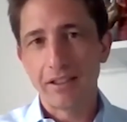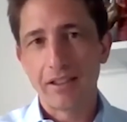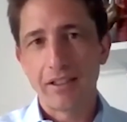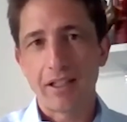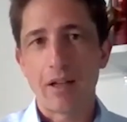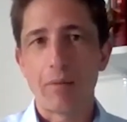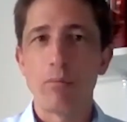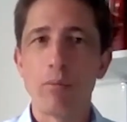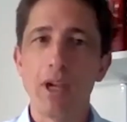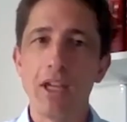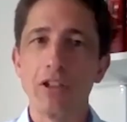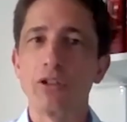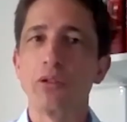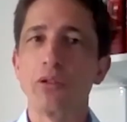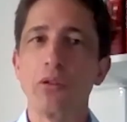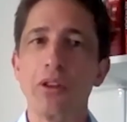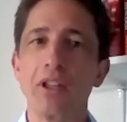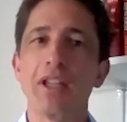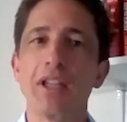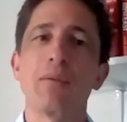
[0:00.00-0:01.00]
and make sure
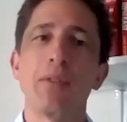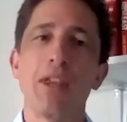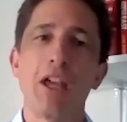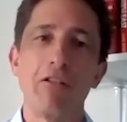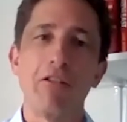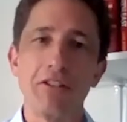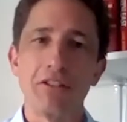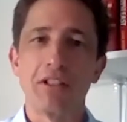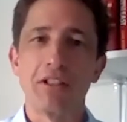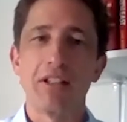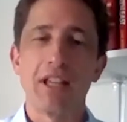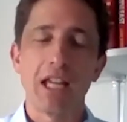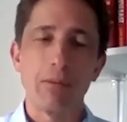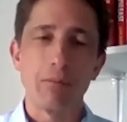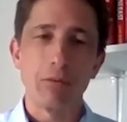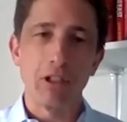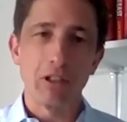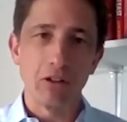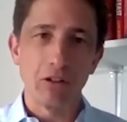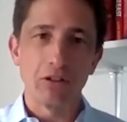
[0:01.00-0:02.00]
that if there is a name
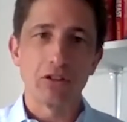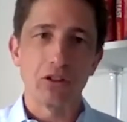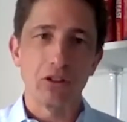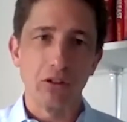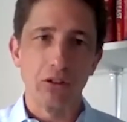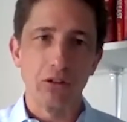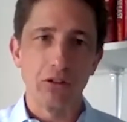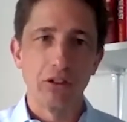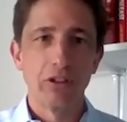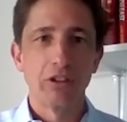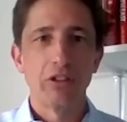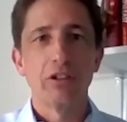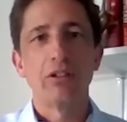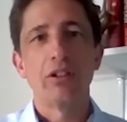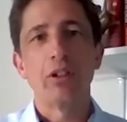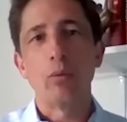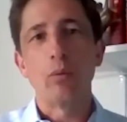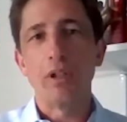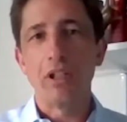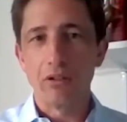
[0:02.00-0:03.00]
that looks good,
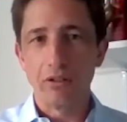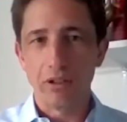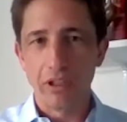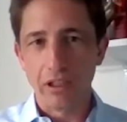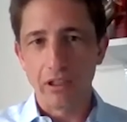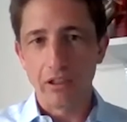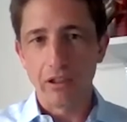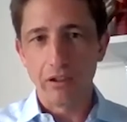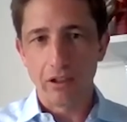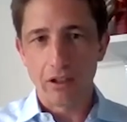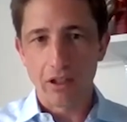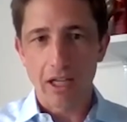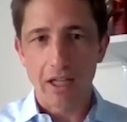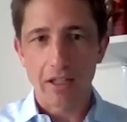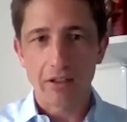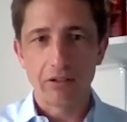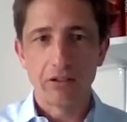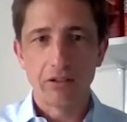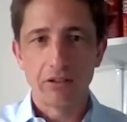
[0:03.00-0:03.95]
that we could include that.